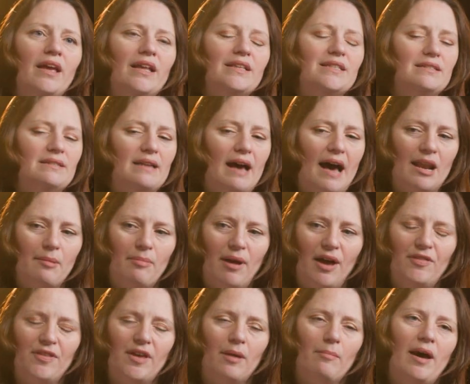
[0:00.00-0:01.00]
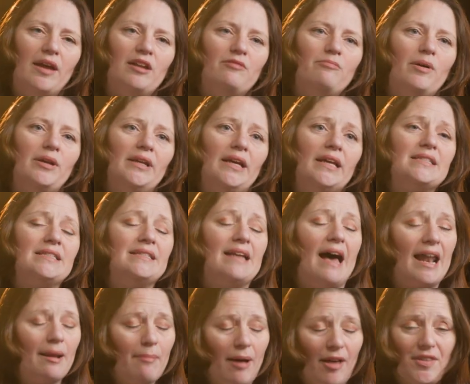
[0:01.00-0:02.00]
It's not about the amount of money. It's
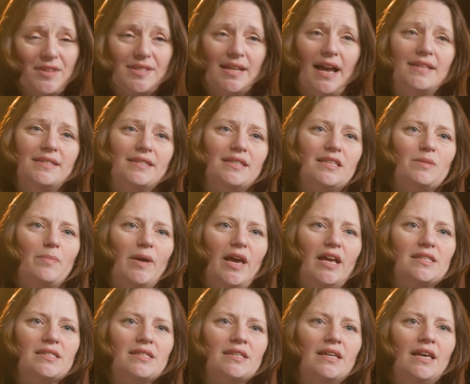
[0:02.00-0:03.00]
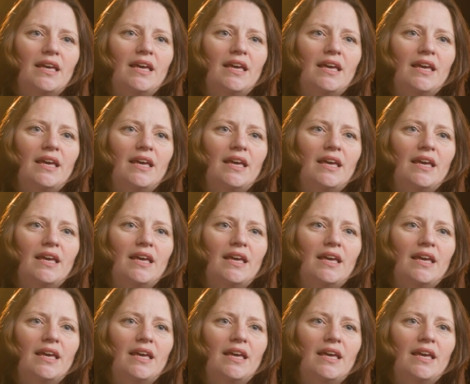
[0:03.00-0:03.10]
not about the size of the space.